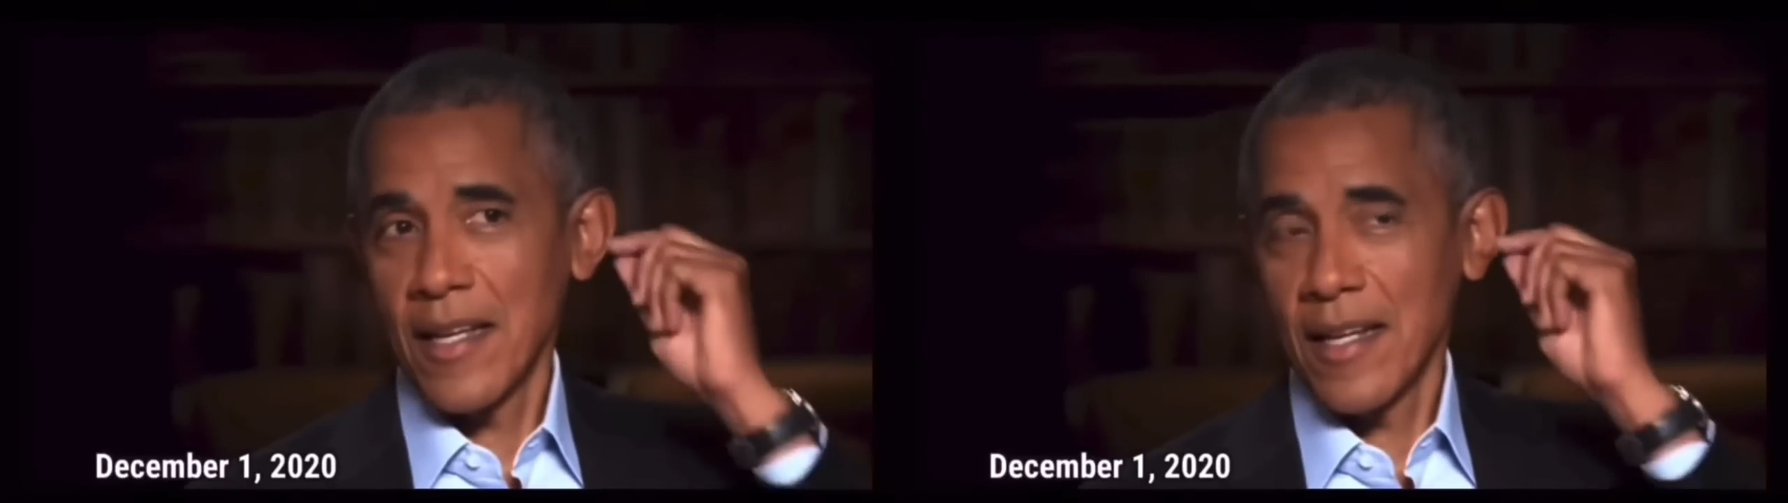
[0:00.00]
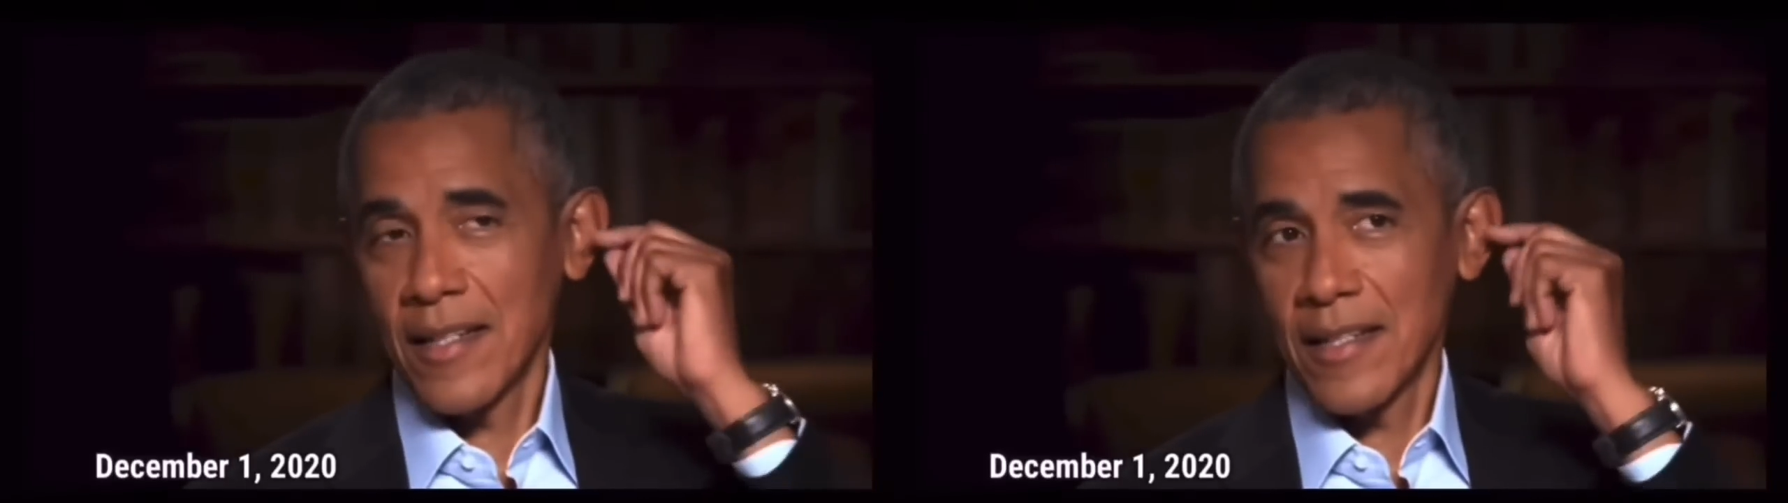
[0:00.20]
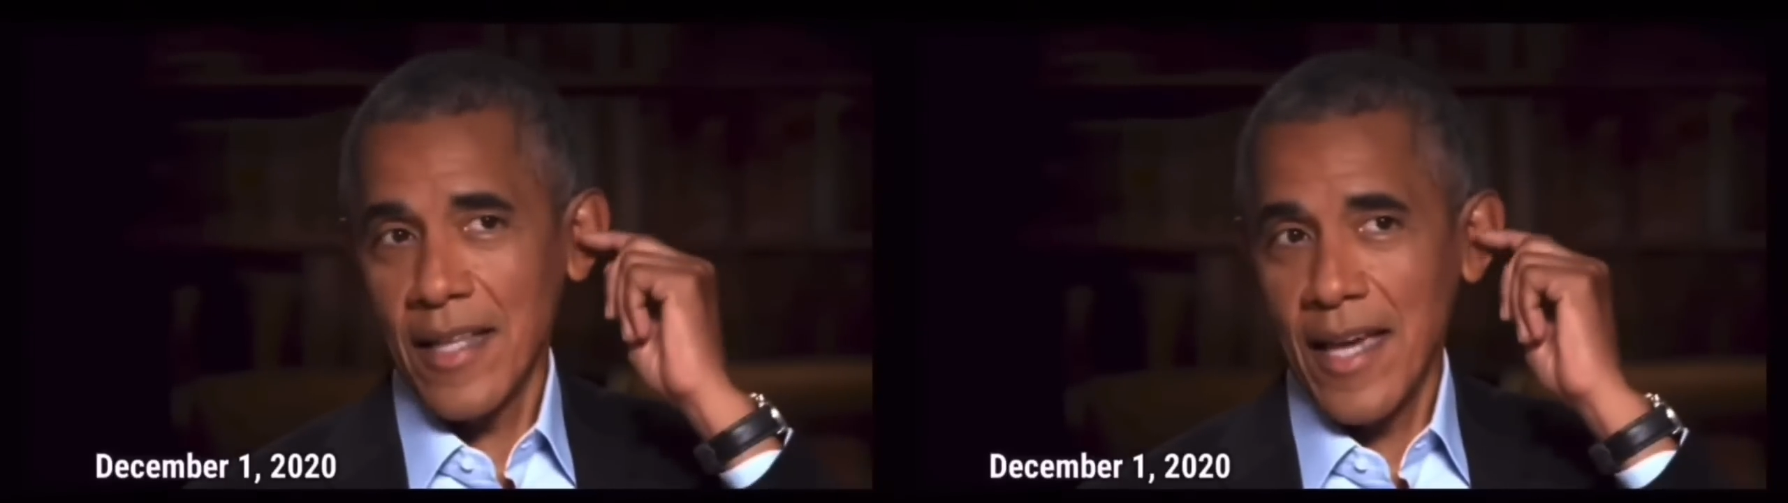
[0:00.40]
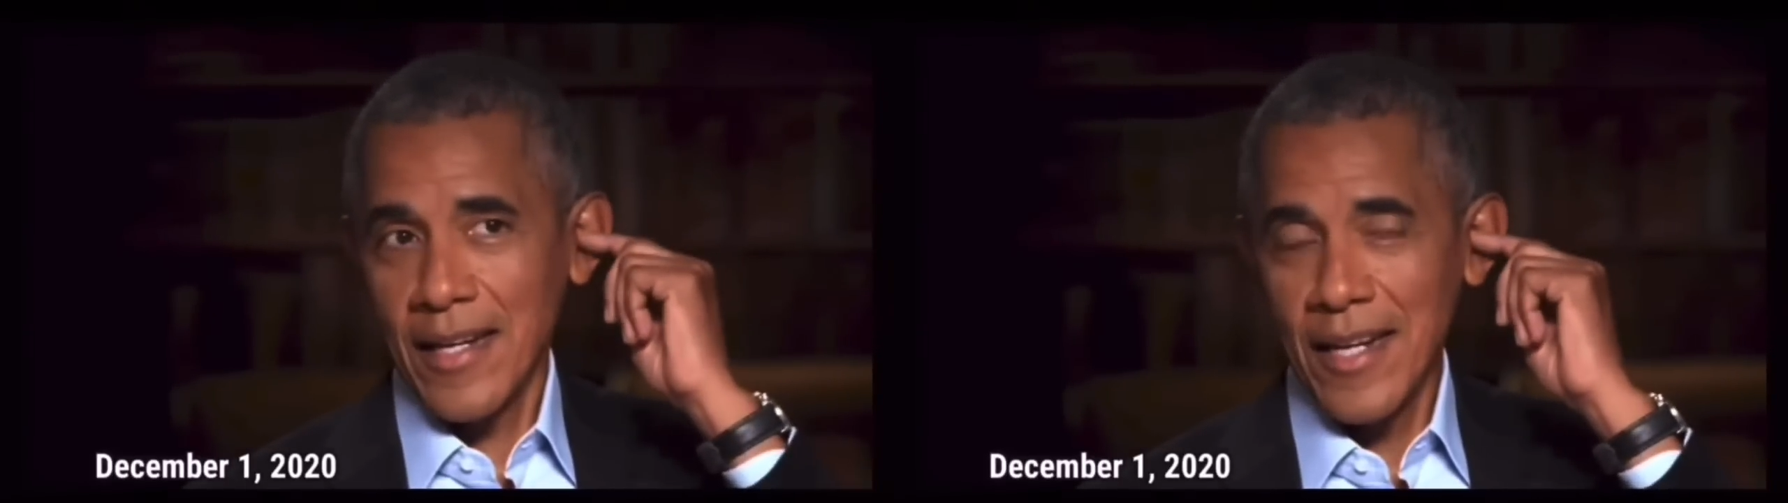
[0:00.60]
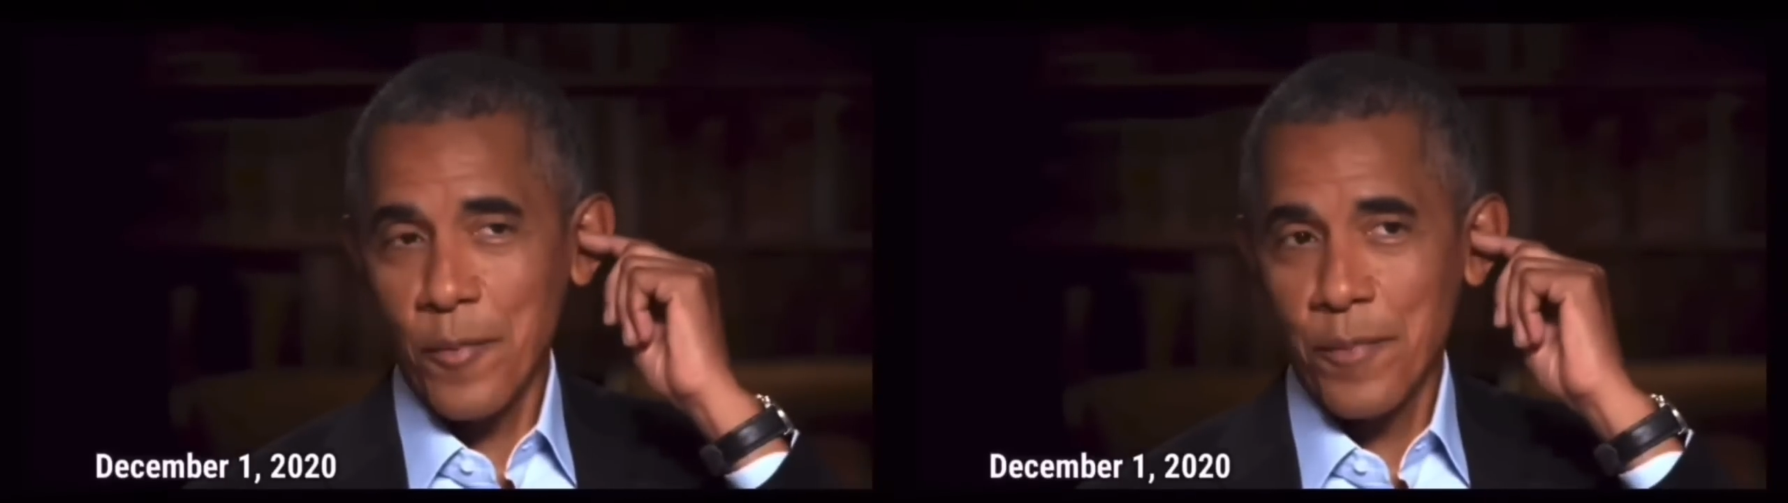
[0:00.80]
and they
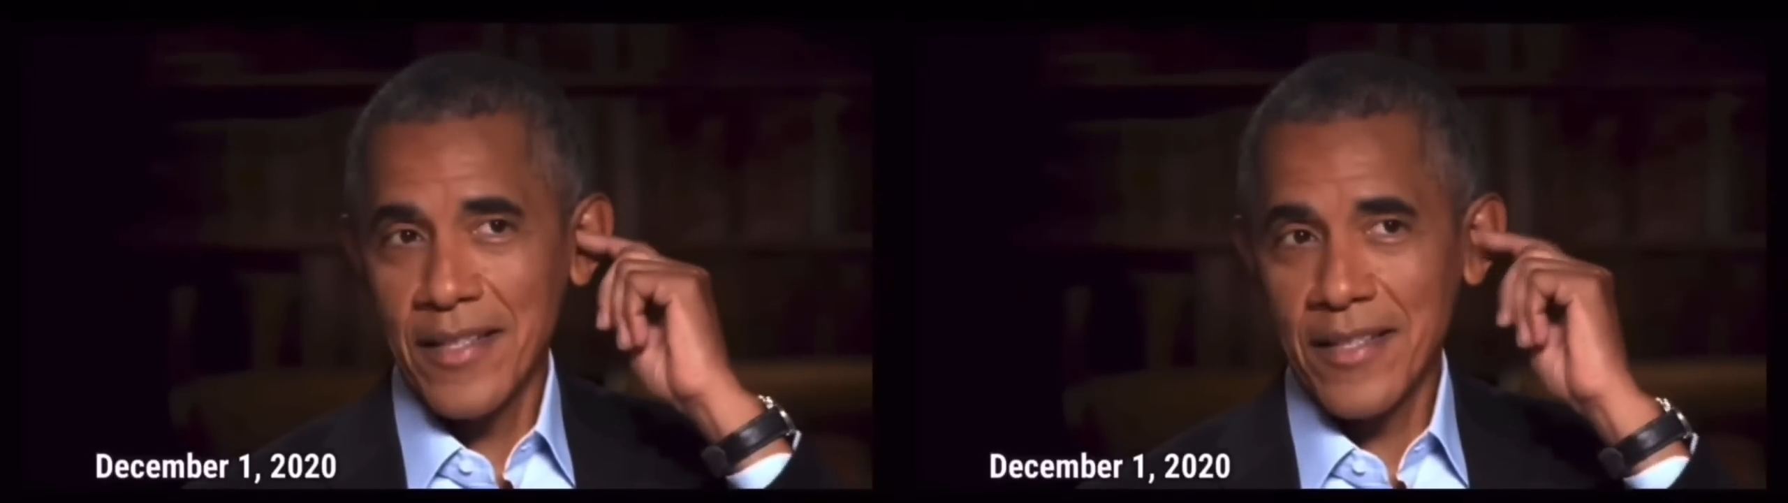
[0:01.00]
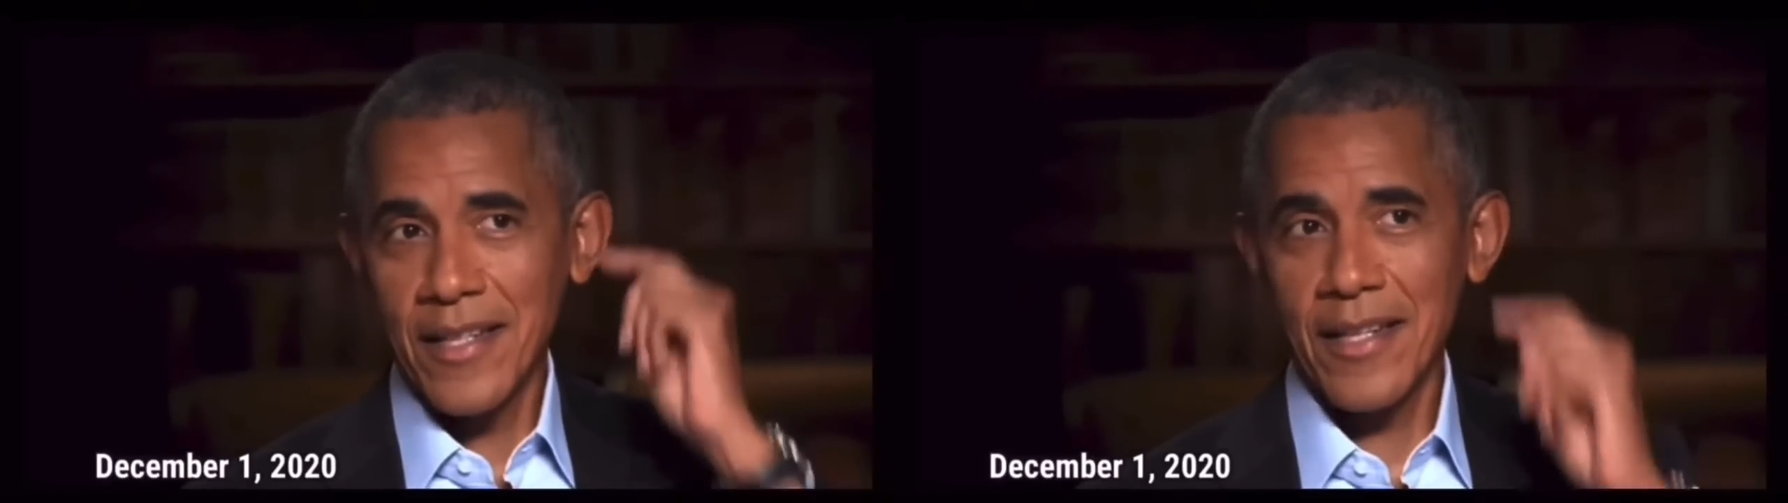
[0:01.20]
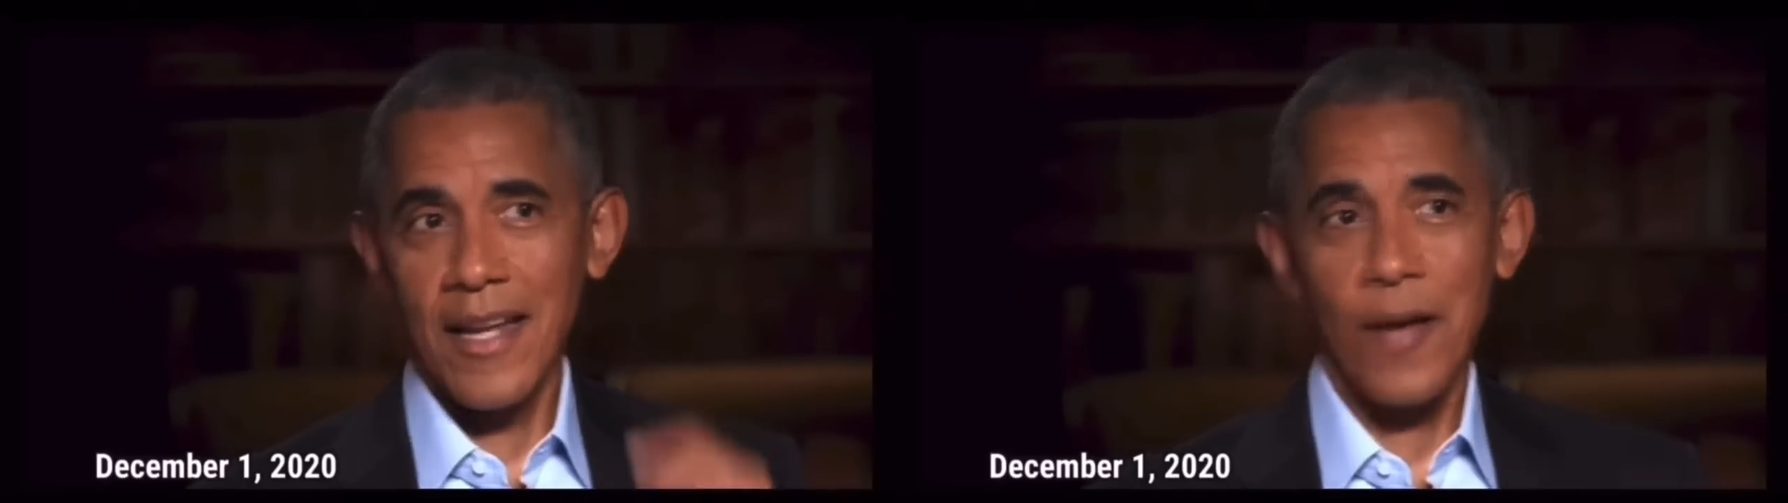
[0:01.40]
had an earpiece in,